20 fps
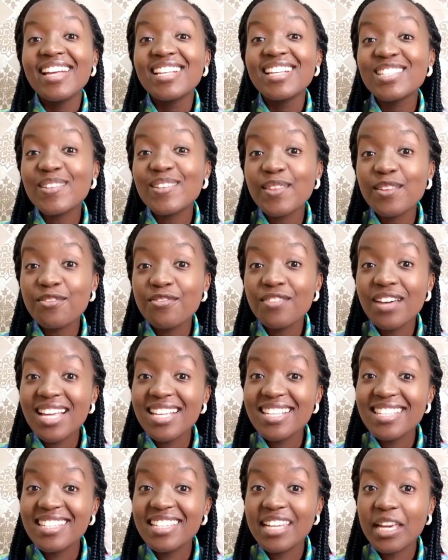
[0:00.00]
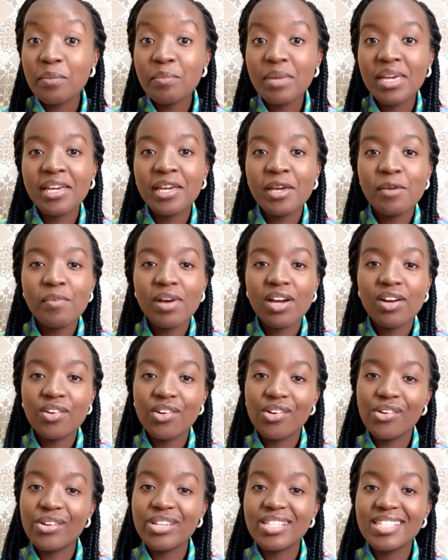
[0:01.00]
So the first time I came
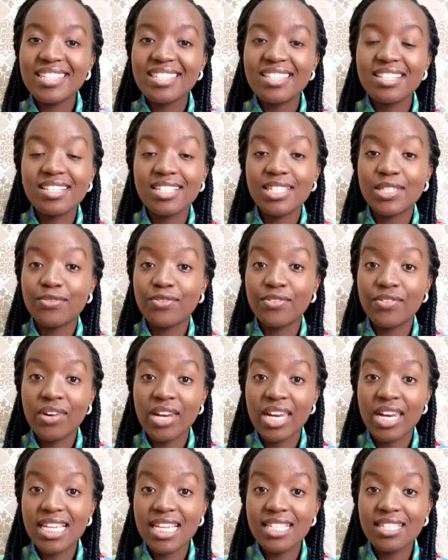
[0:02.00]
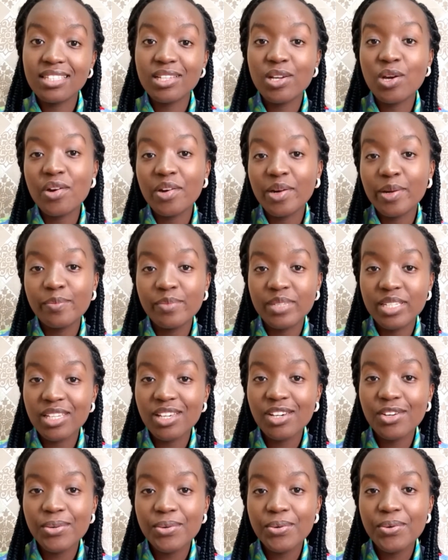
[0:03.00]
across this phrase, Coram
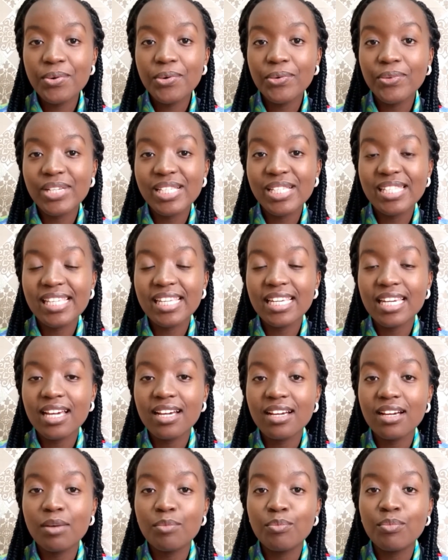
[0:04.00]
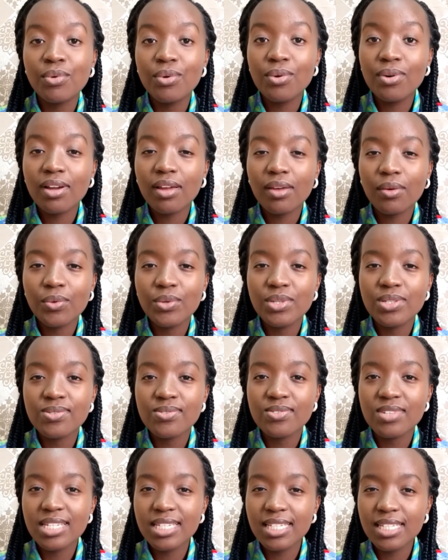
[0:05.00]
Deo, was in a book I was
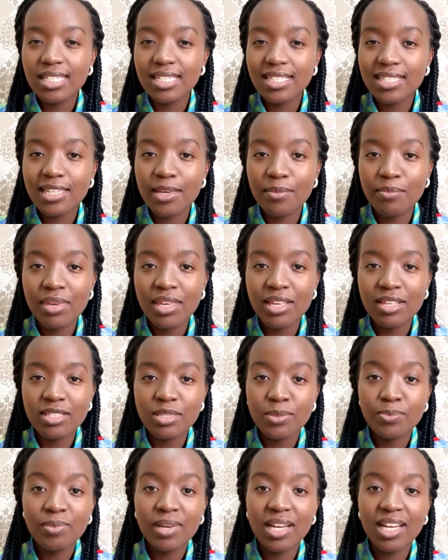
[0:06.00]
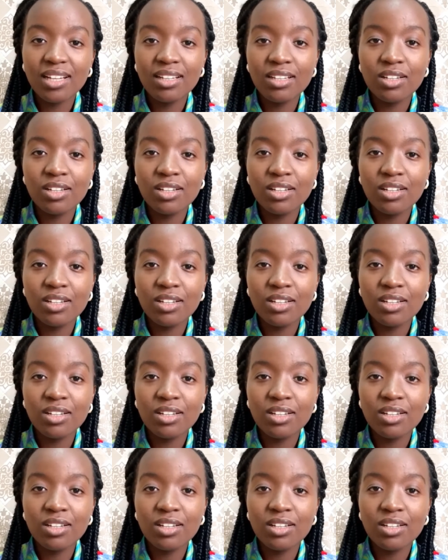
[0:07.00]
reading some years back